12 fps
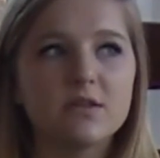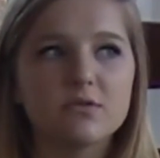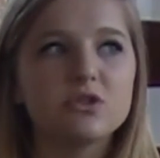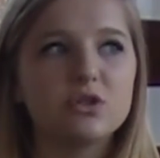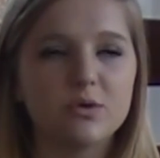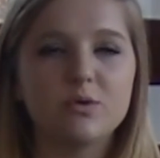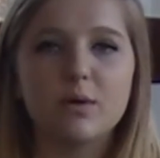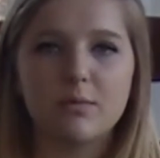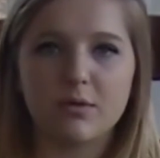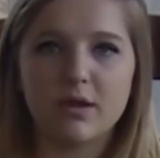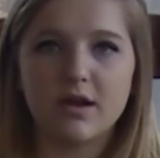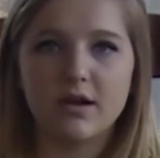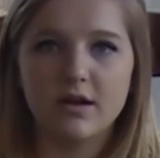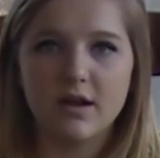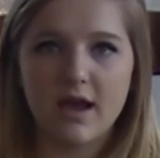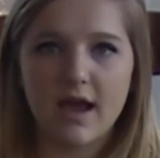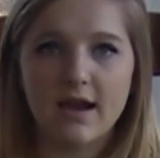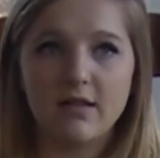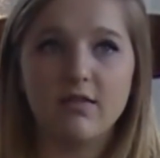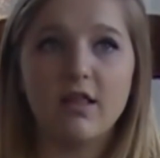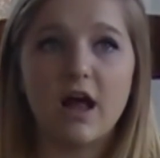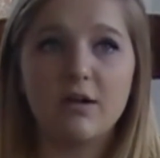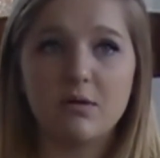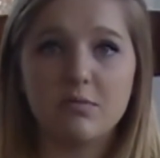was 200 people there. And a
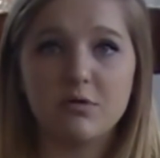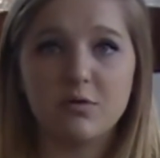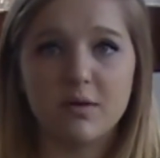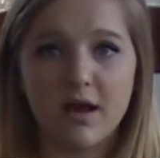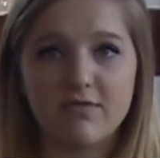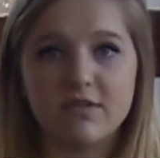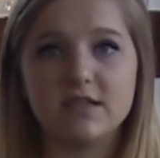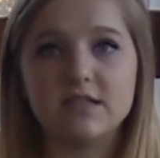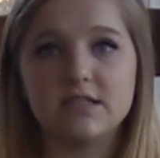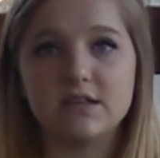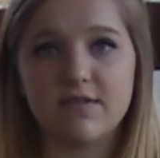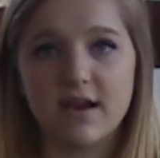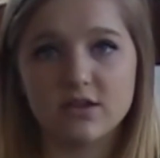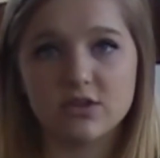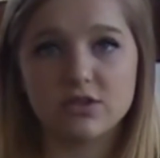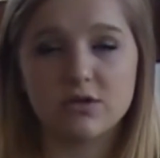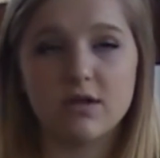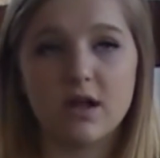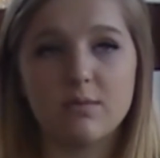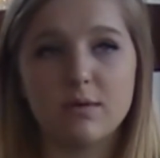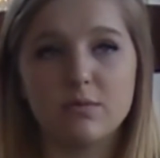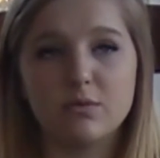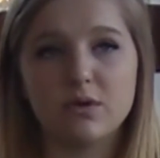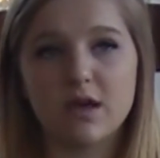lot of people apply for the DC Fashion Show. A lot of
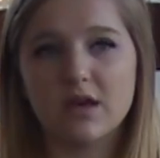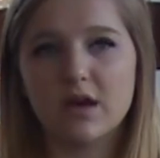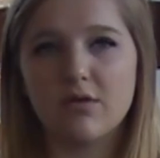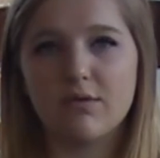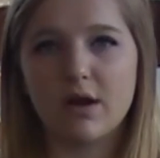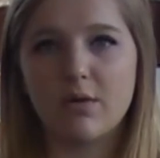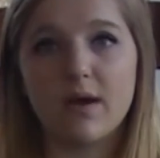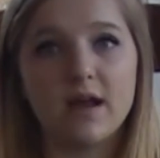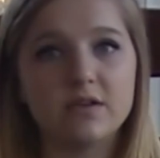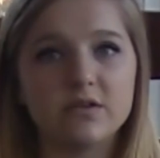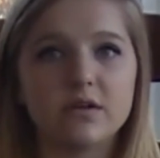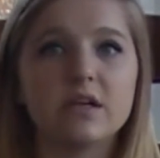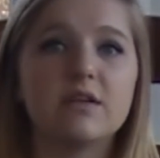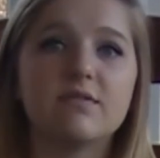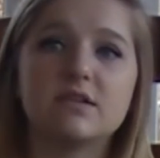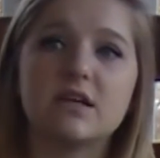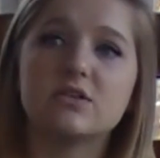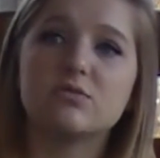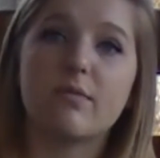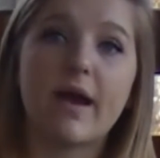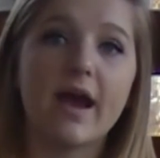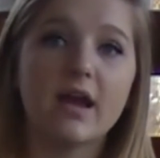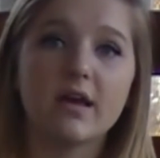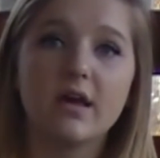people will get cut right away and don't get an invitation
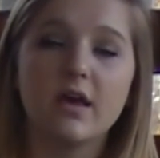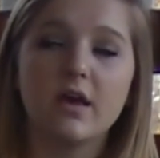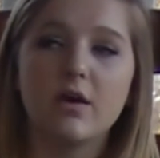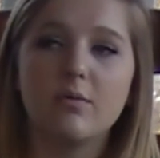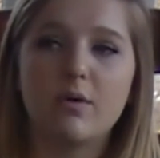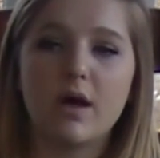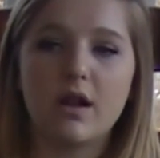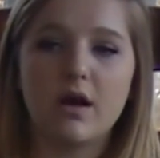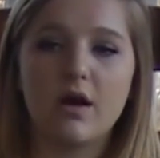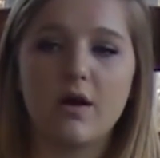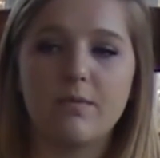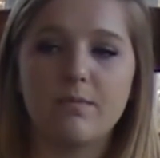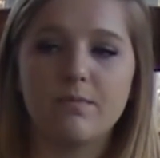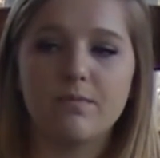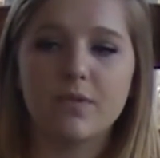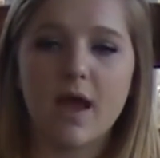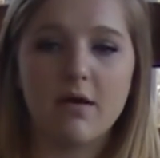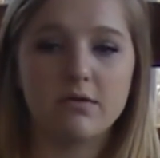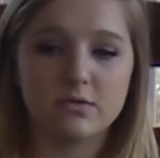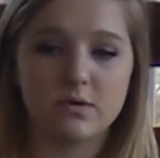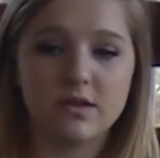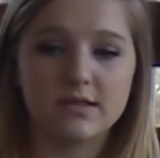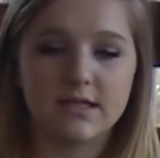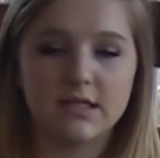back. But I was one
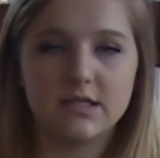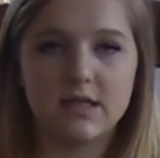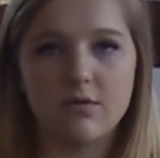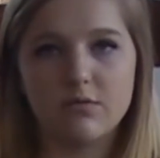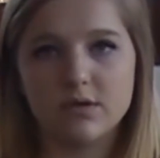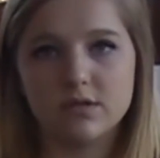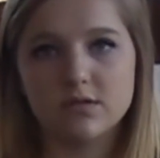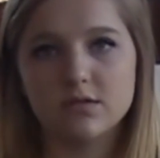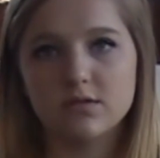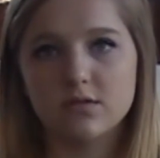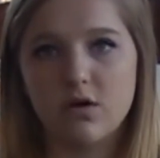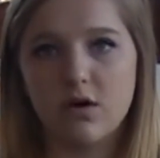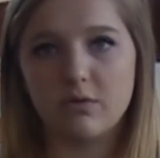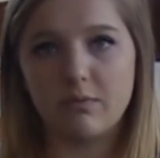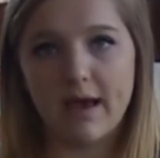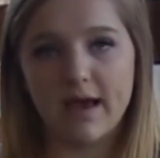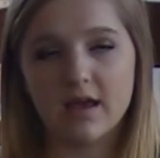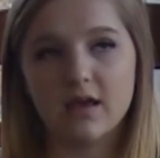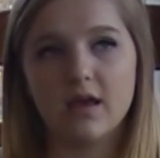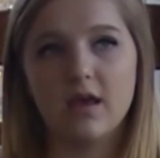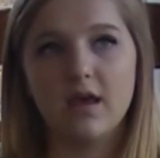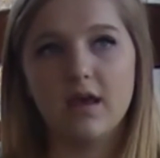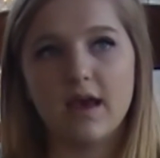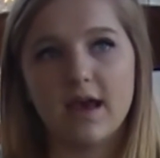of the selected that was called back.
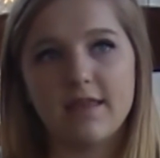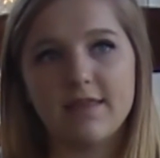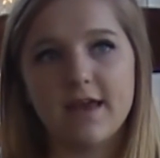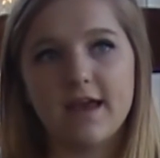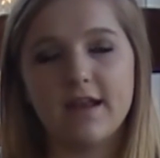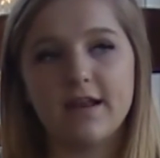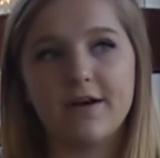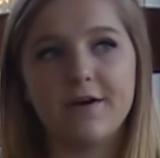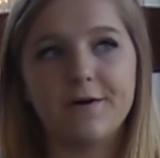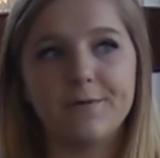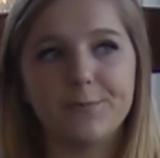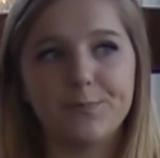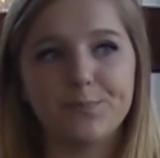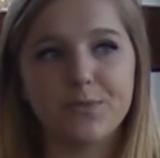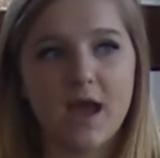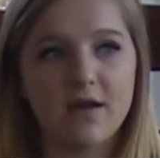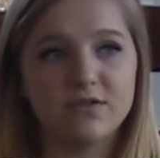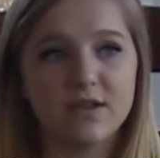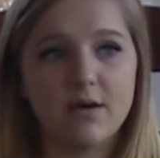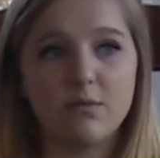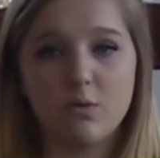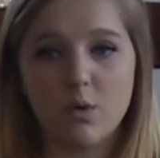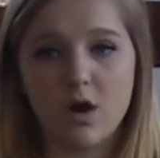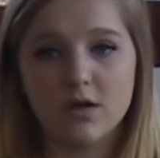And then after that
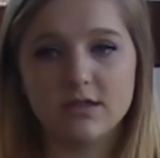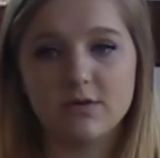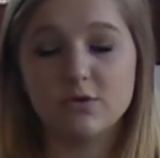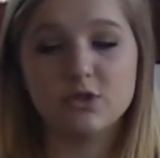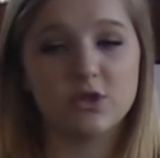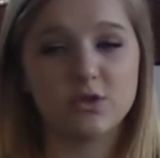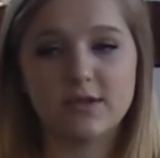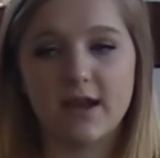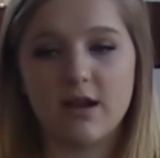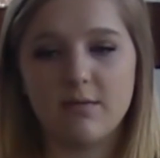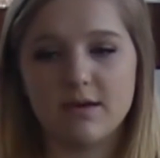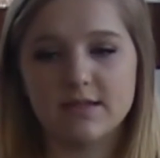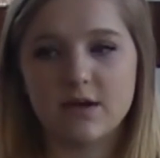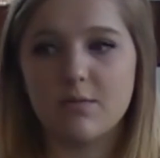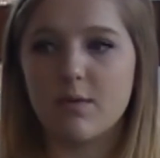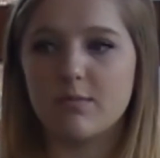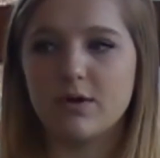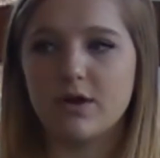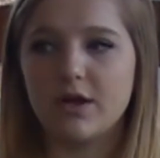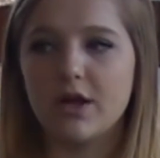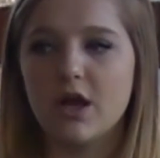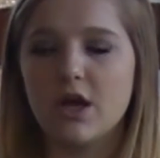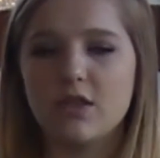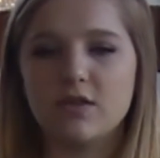we walked. It was so scary because I remember
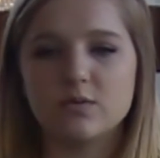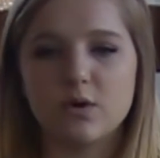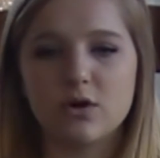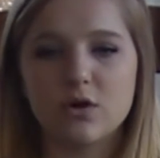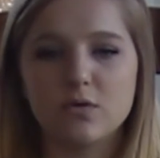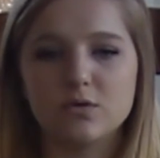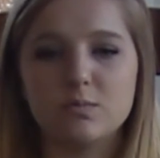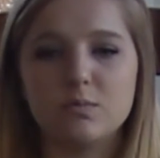this one girl was